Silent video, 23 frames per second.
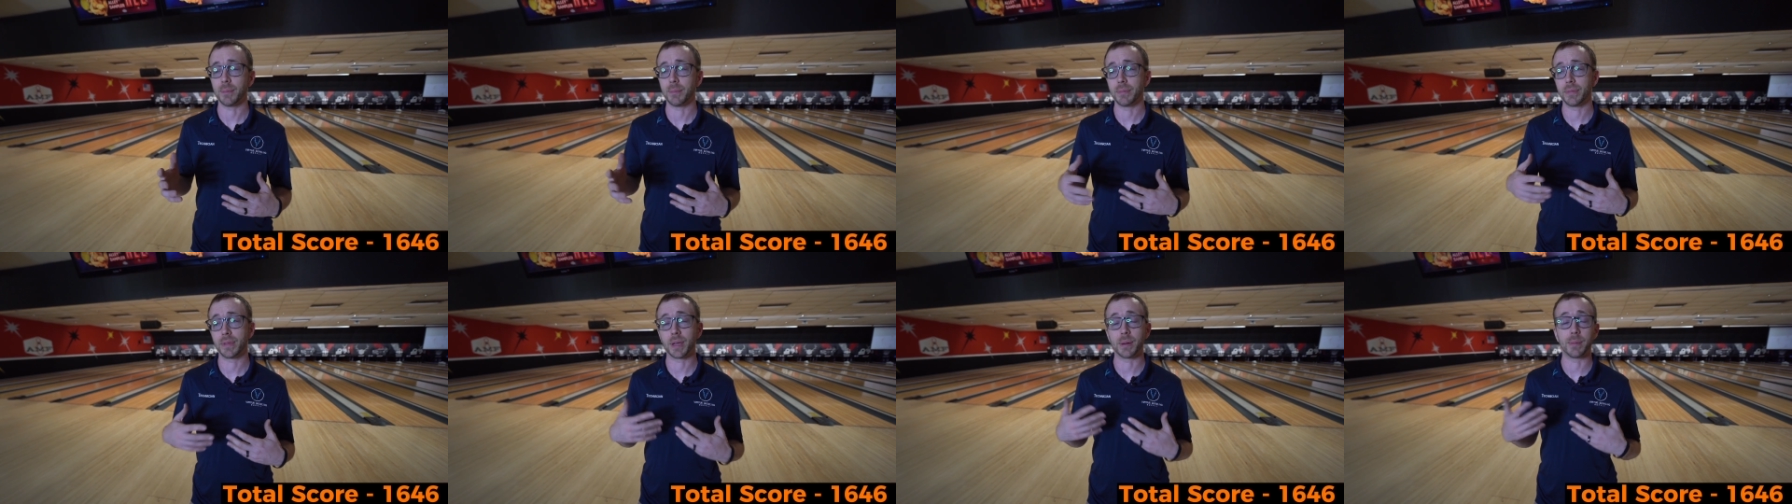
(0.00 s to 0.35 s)

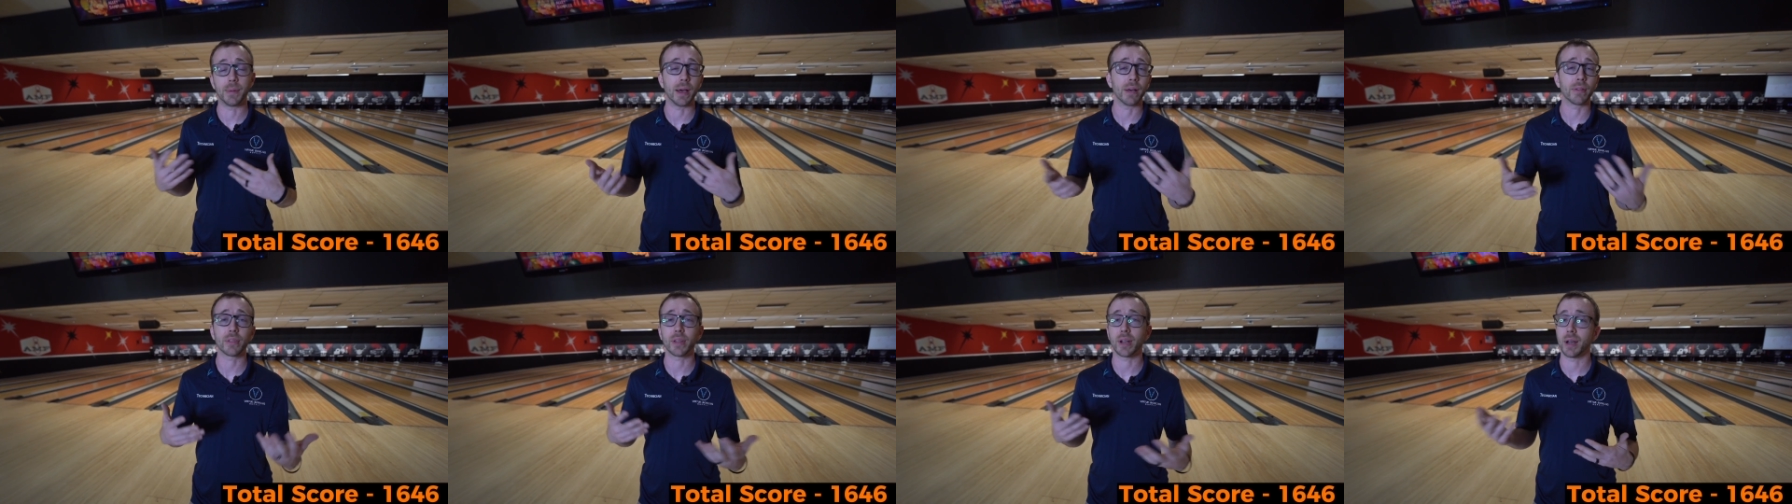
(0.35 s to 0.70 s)
the
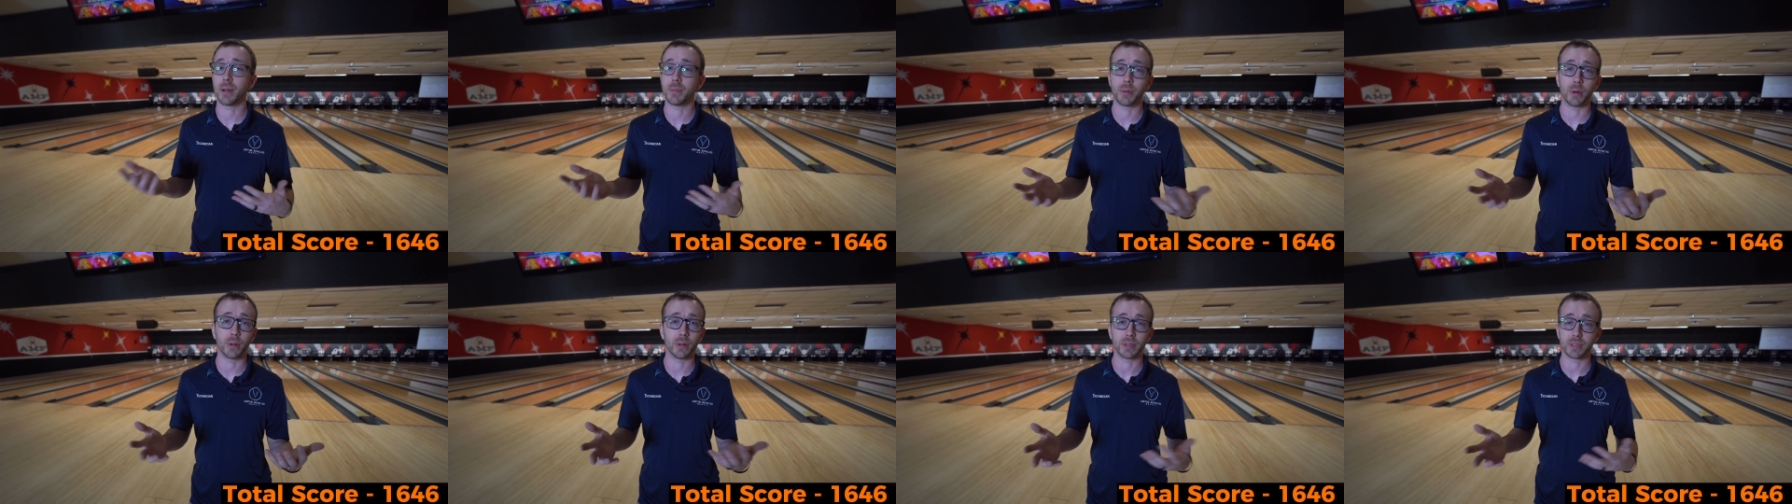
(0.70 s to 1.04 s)
amount that I
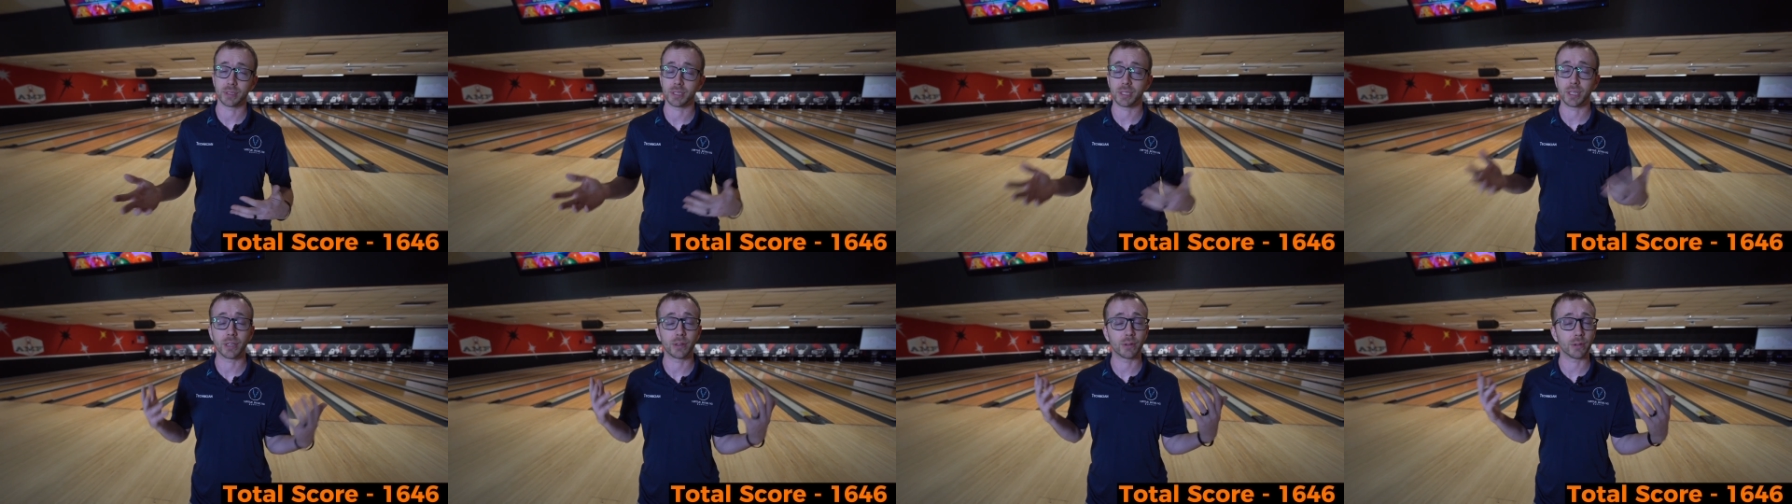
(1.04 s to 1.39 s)
bowl has
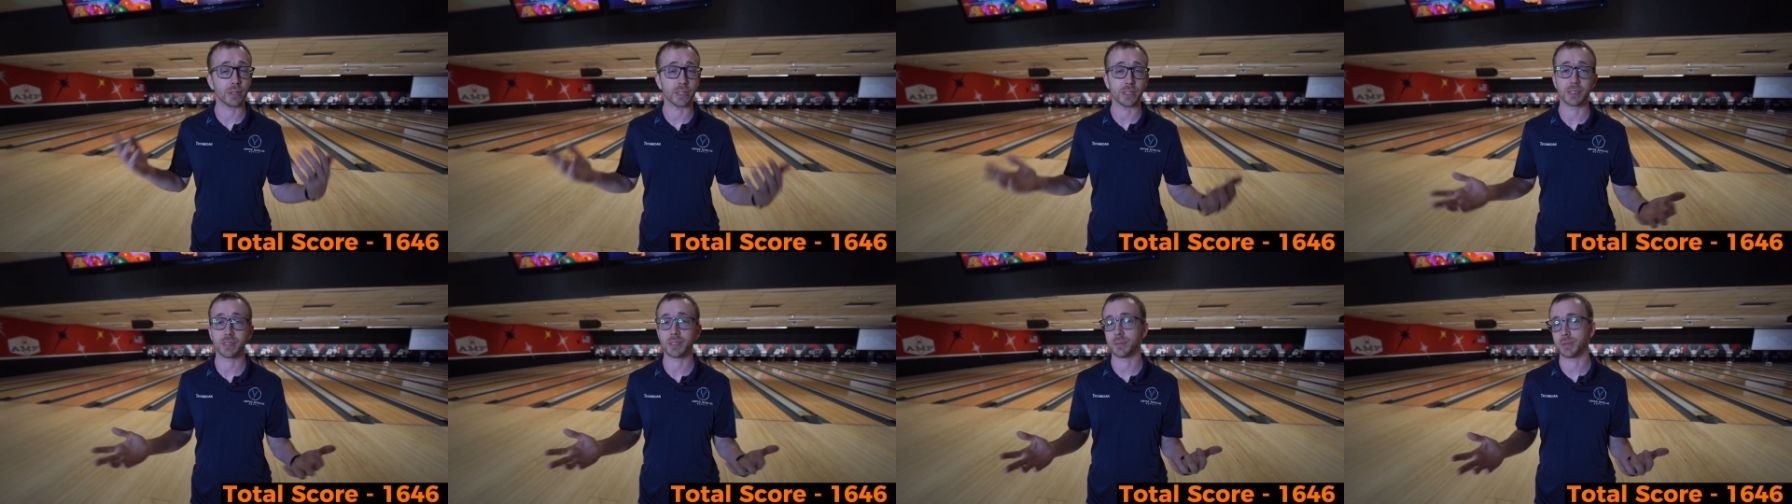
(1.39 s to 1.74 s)

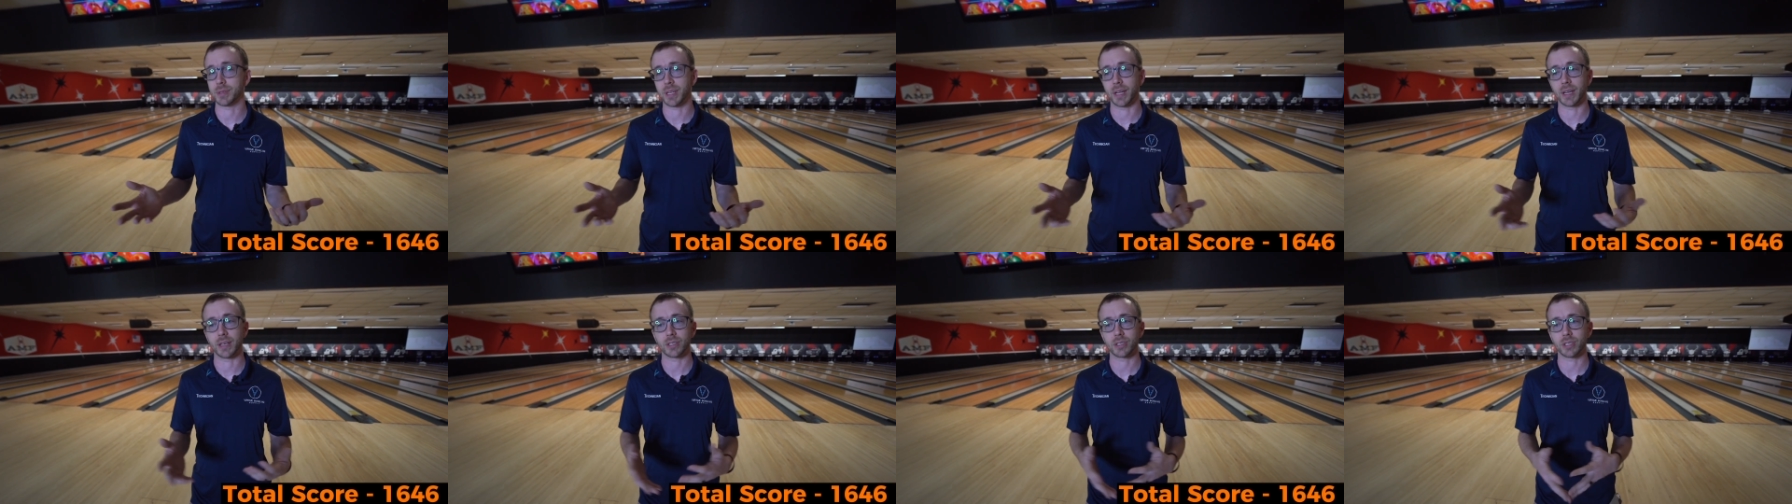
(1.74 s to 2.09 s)
decreased
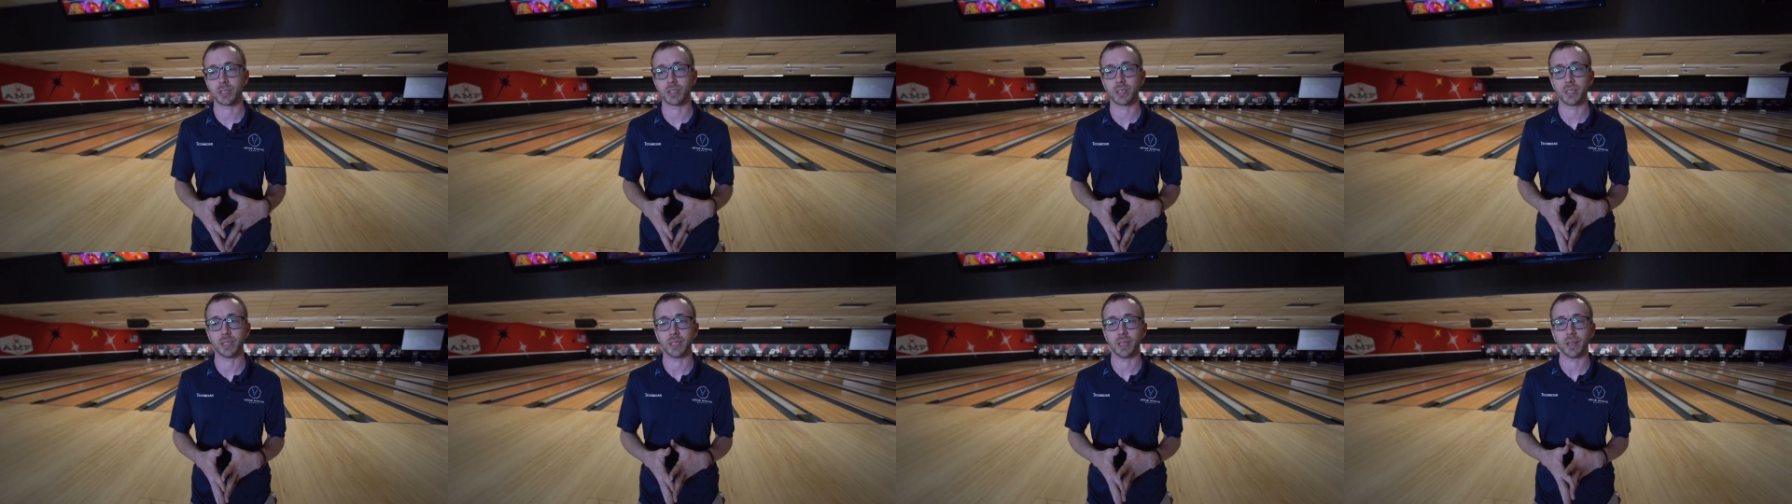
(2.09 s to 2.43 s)

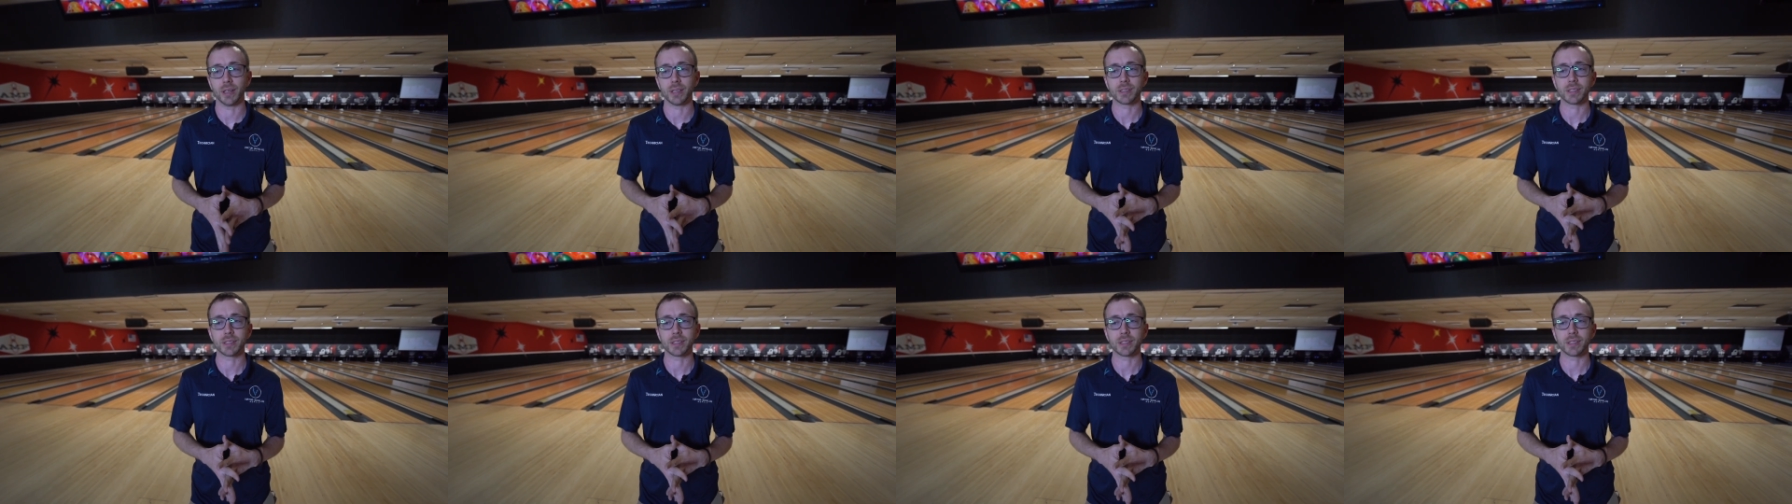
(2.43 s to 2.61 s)
substantially uh,